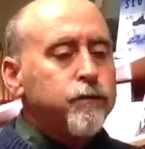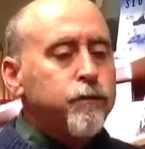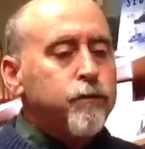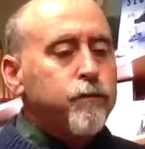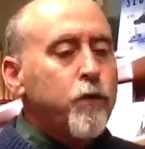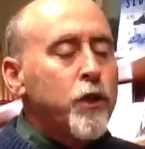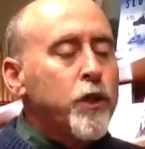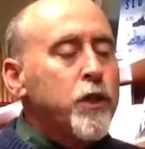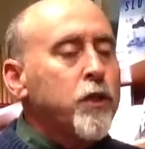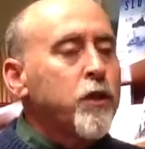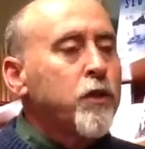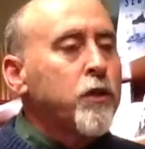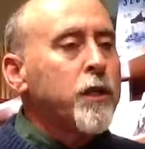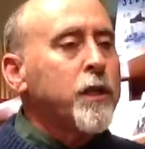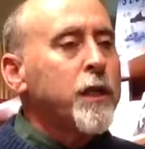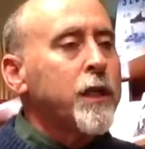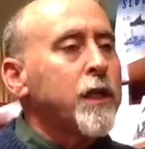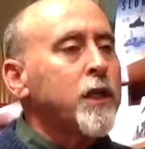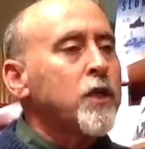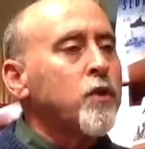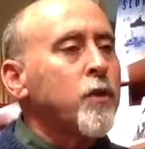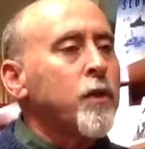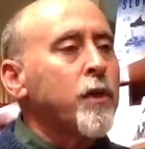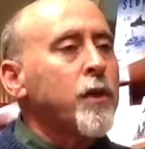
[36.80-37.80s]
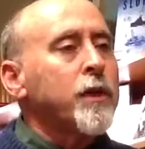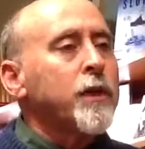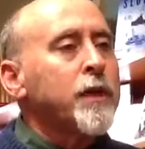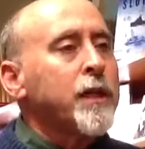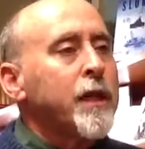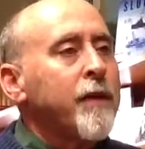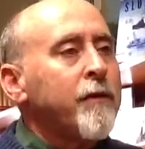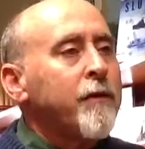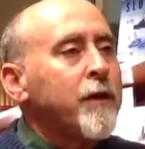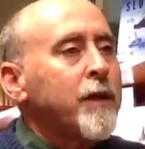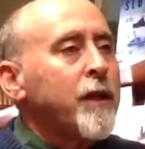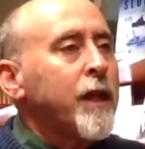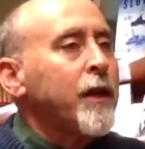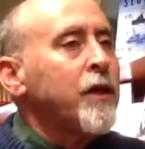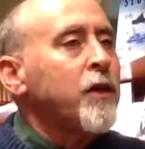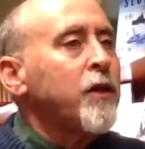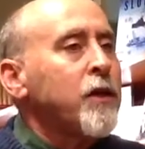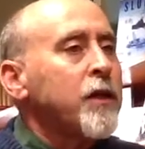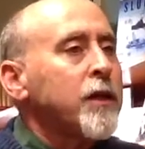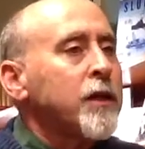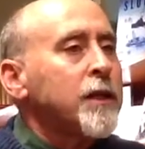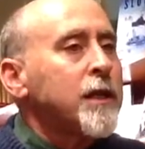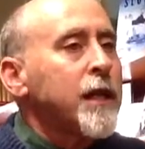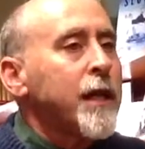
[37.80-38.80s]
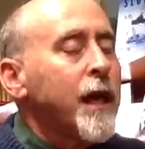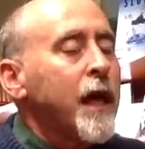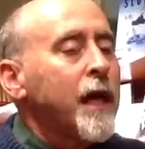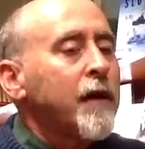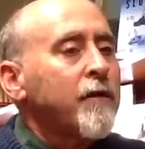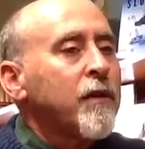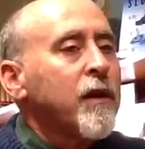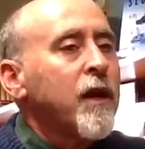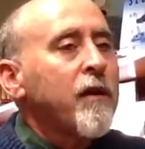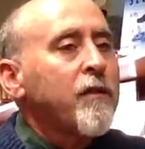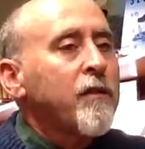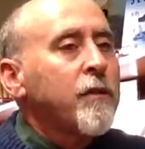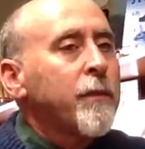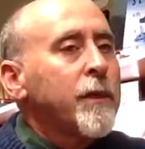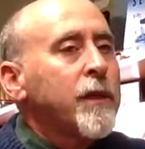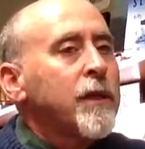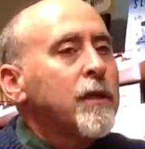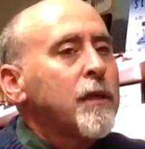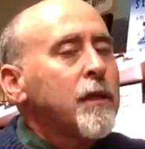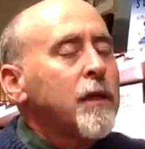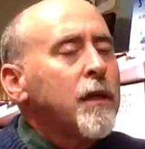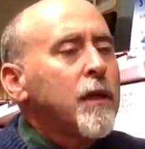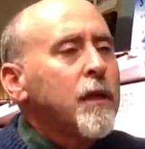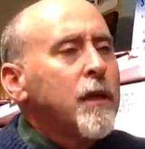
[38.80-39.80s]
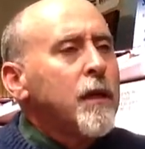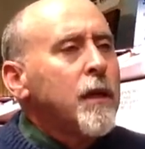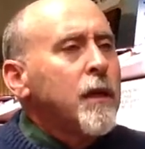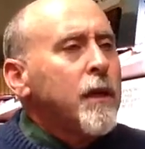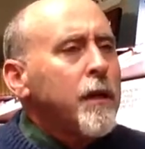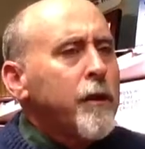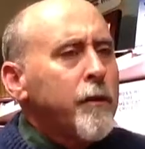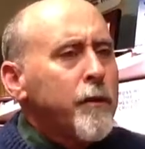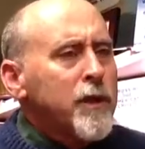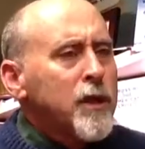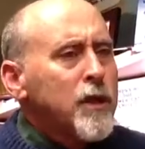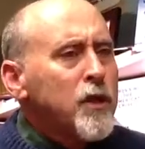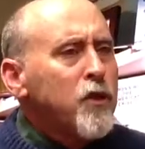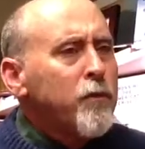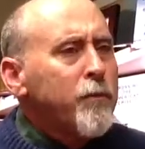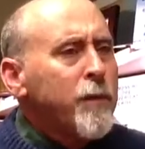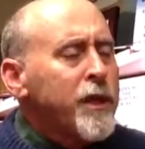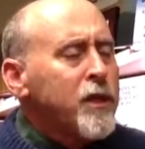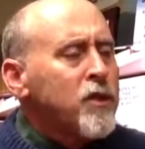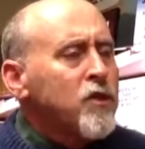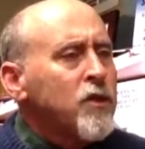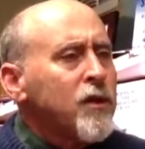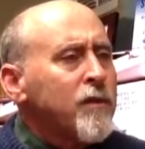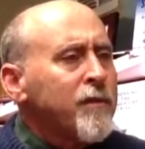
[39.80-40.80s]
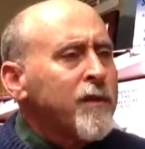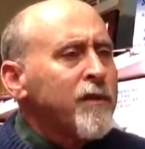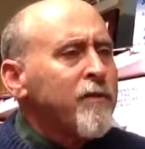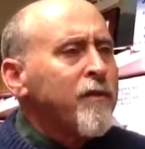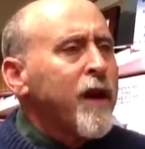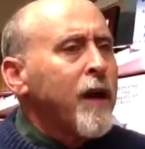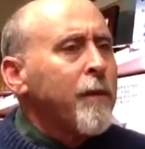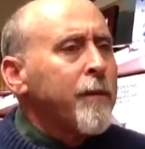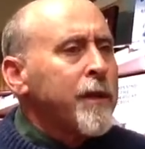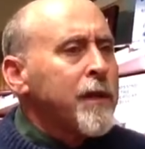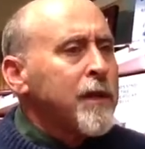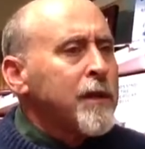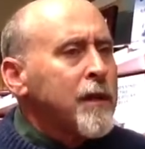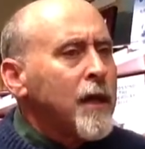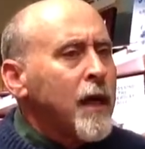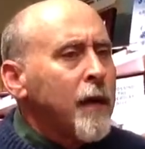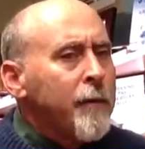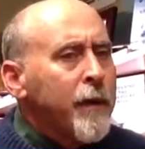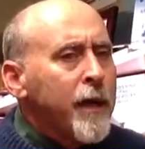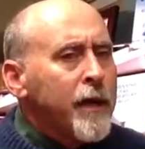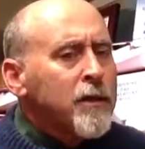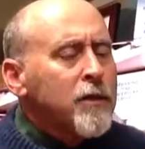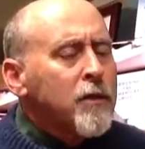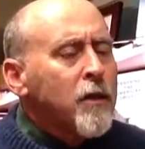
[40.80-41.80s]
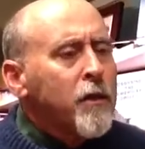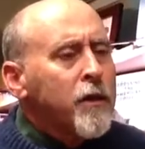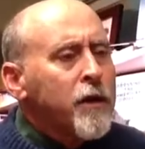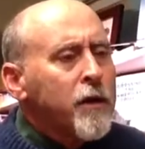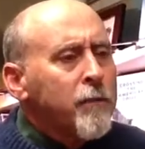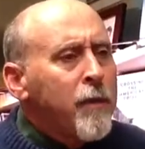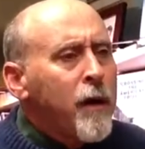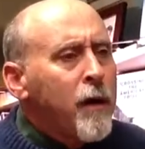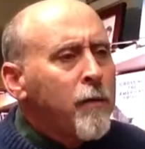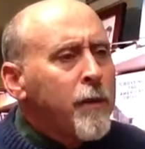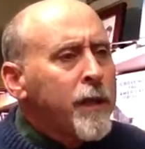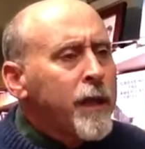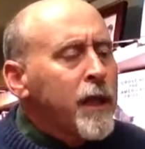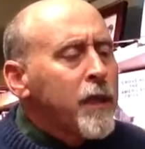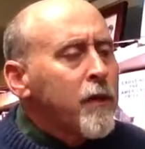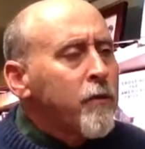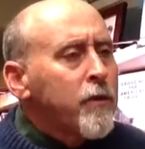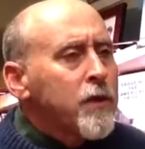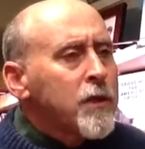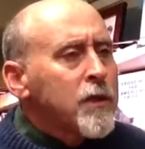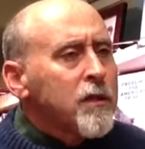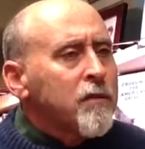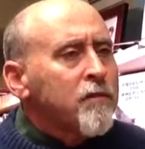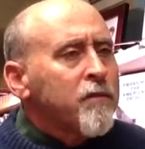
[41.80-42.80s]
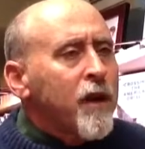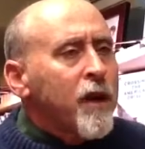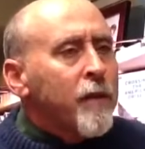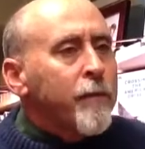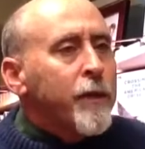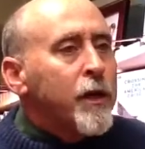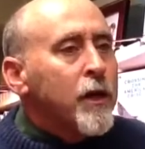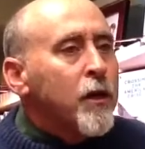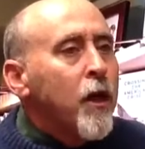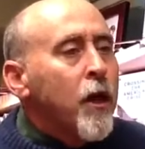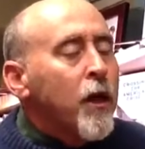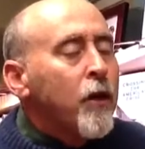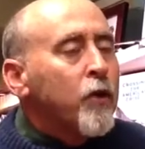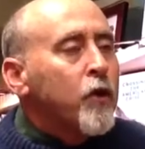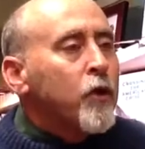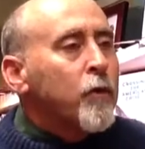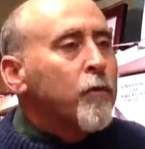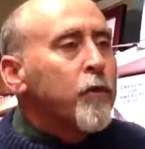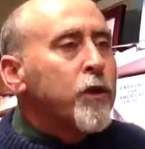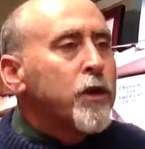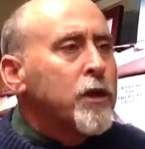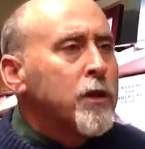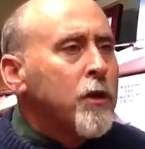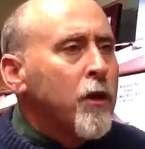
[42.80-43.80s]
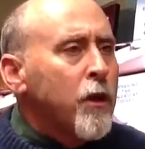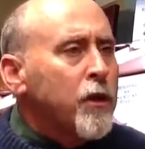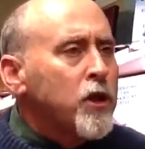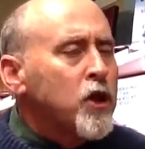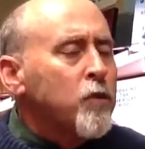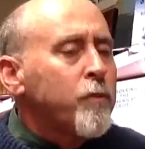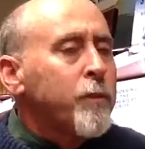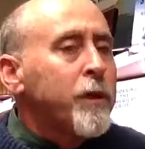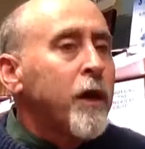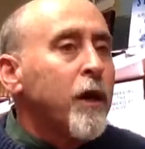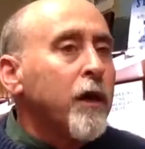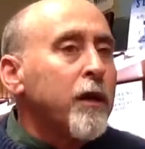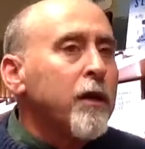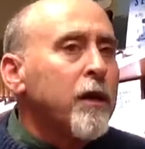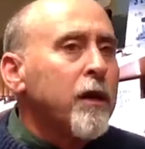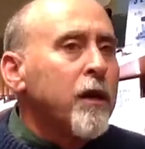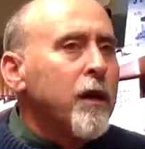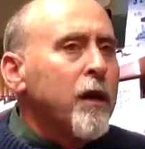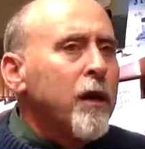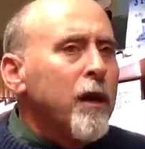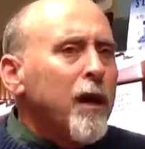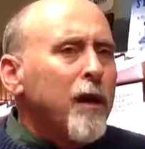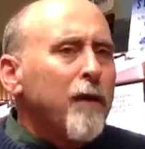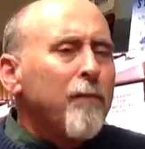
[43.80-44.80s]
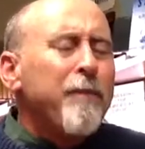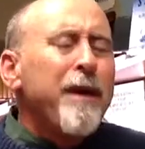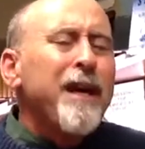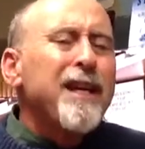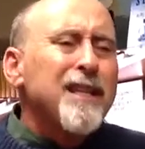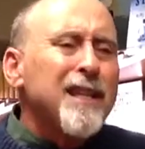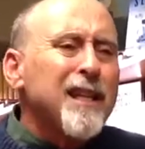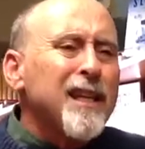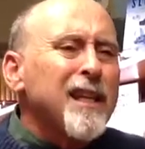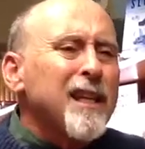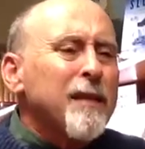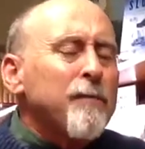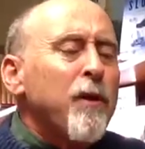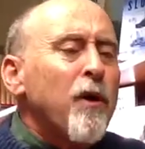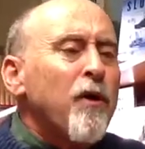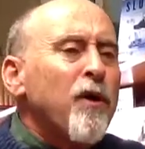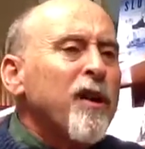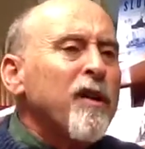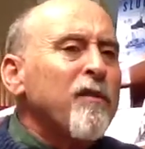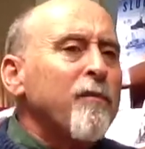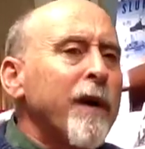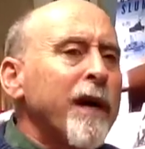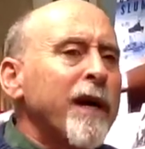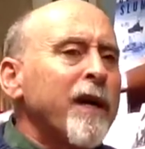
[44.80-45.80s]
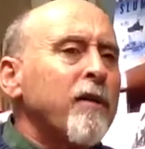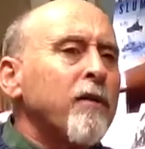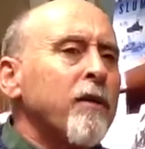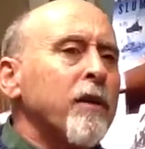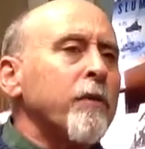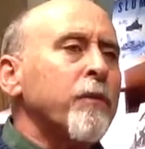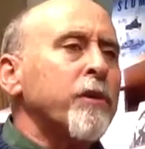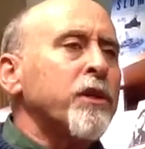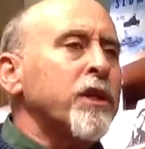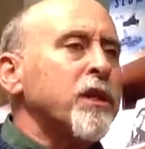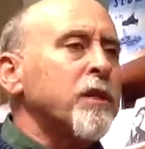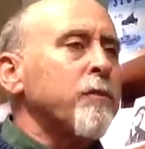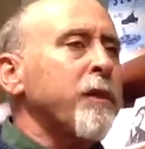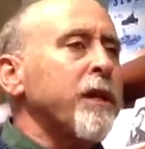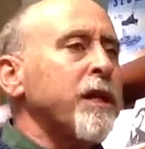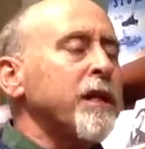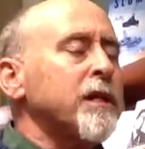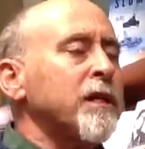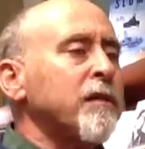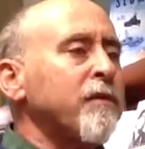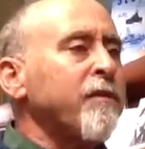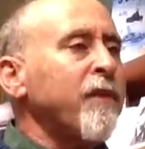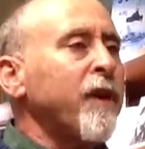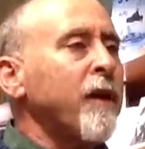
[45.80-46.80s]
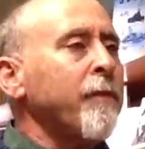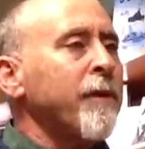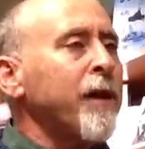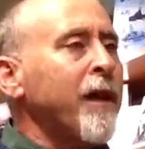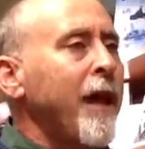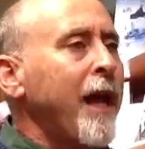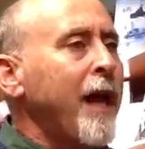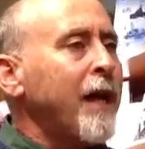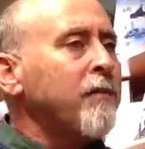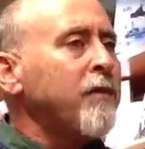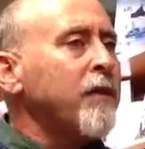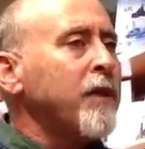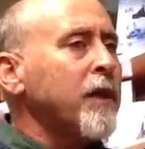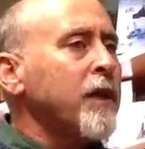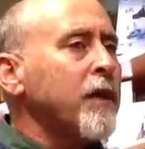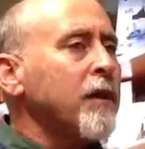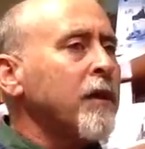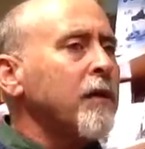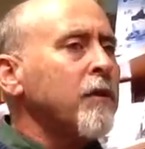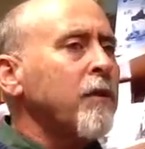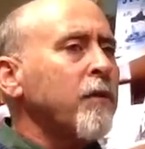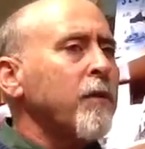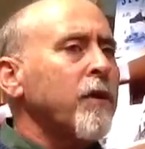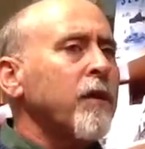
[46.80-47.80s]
returned to Israel and did everything I could to stay out of government. There was a new Ministry of Environment at the time, and I started a public interest environmental law group, which launched me on basically the bulk of my career, which has been as an environmental advocate.